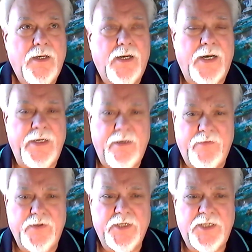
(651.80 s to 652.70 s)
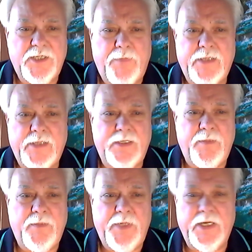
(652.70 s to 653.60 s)
I never expected
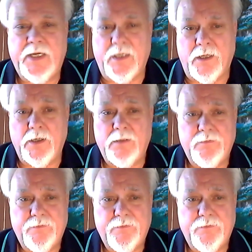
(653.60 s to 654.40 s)
to be a killer.